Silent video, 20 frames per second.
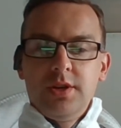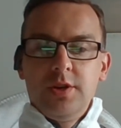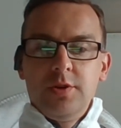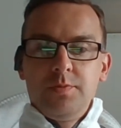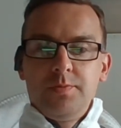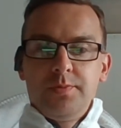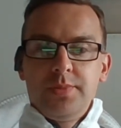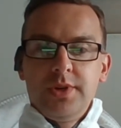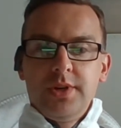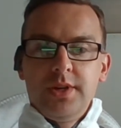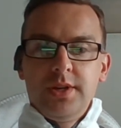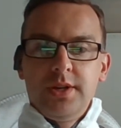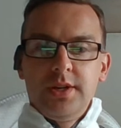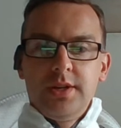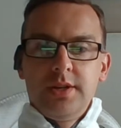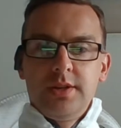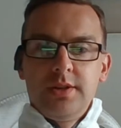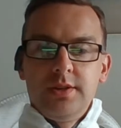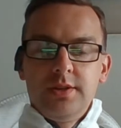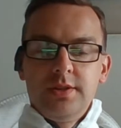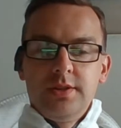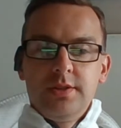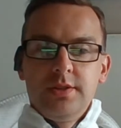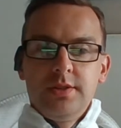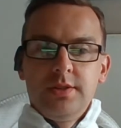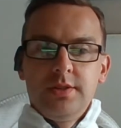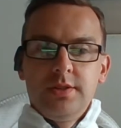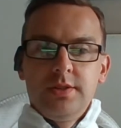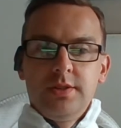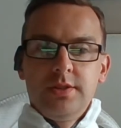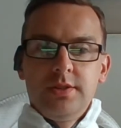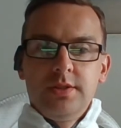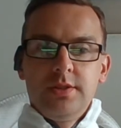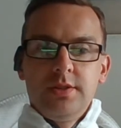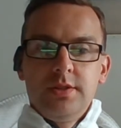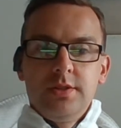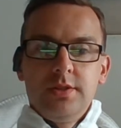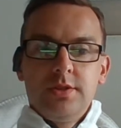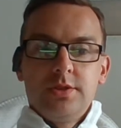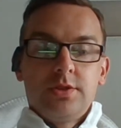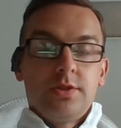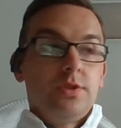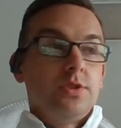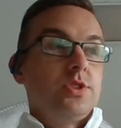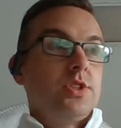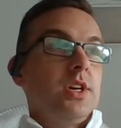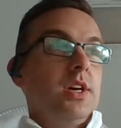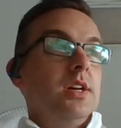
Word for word: Hope uh, the sun